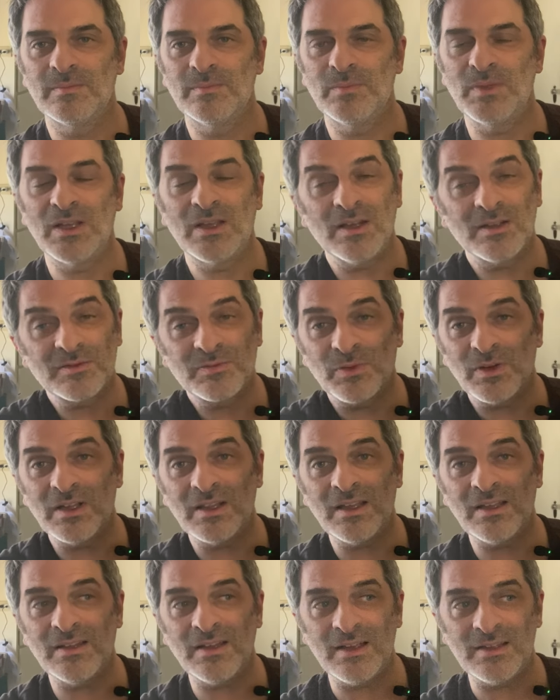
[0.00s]
Because
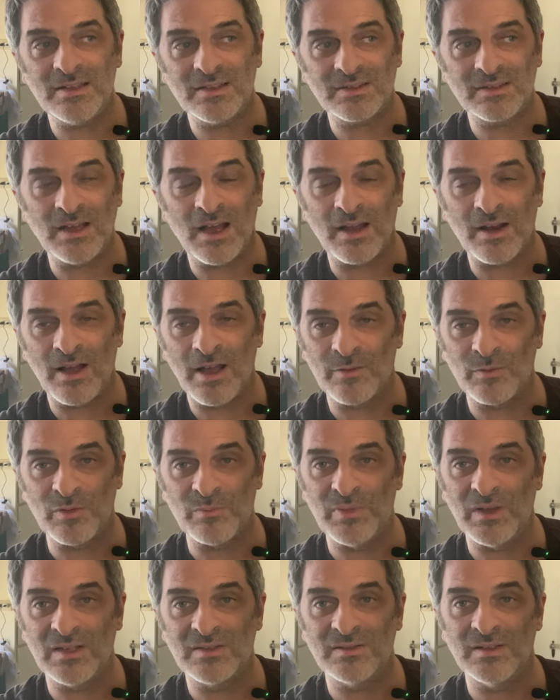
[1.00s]
really, they just got on with
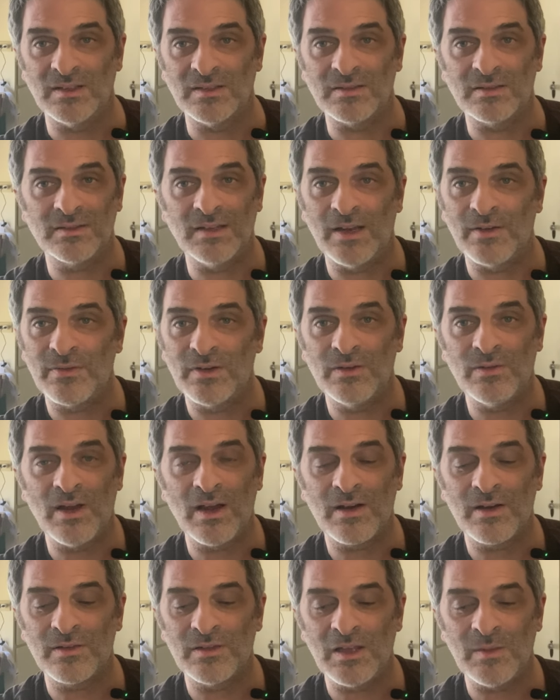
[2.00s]
business. Every
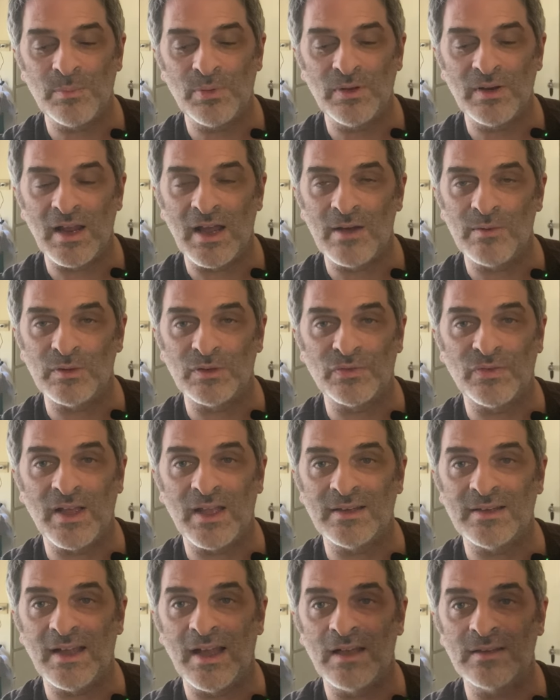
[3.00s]
record they put out was
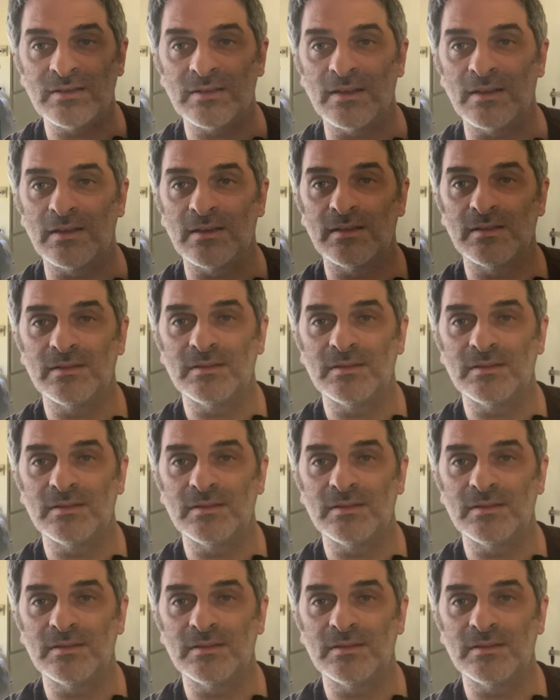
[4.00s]
fantastic.